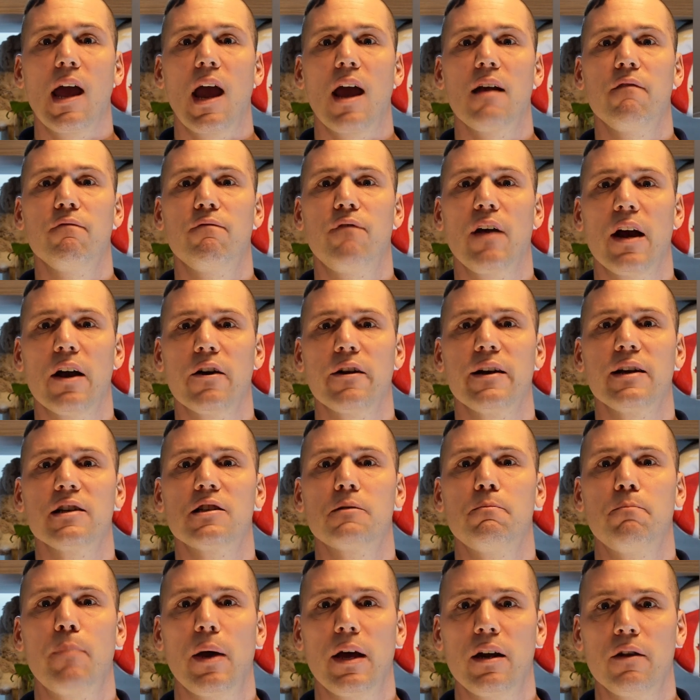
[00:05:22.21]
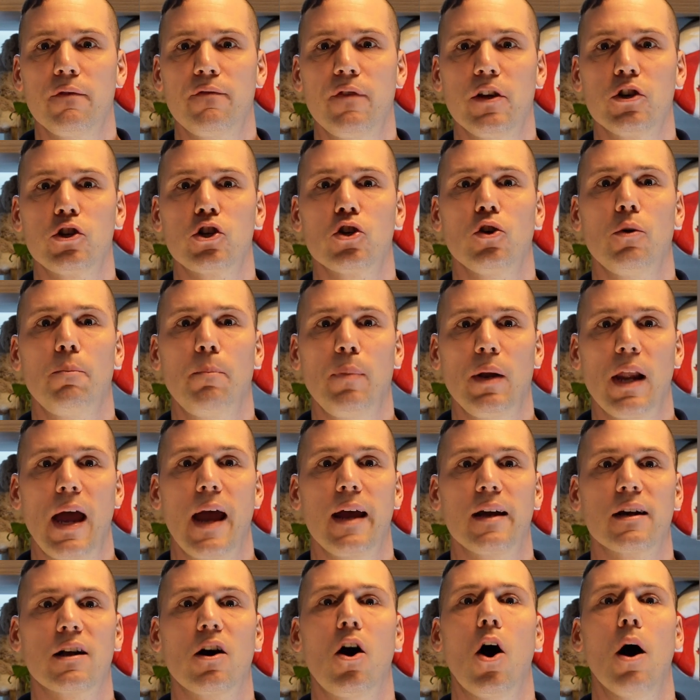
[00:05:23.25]
and various beneficial
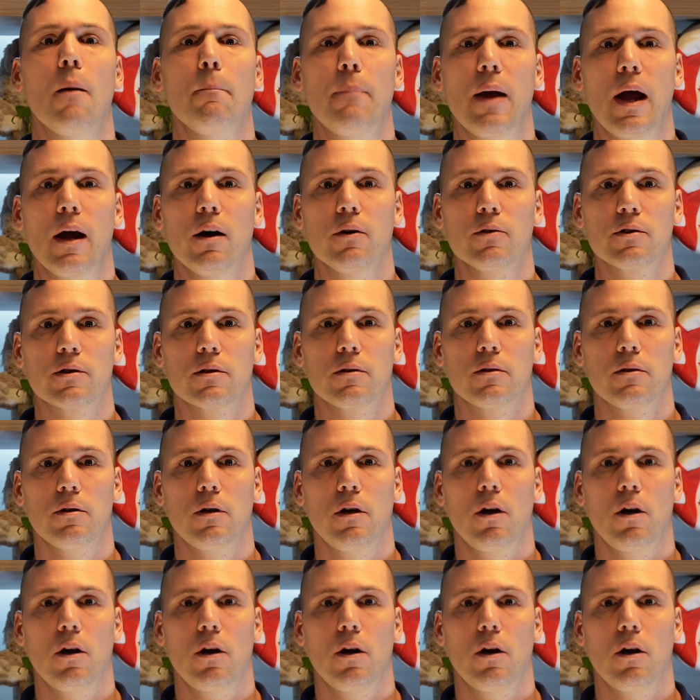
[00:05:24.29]
plant compounds.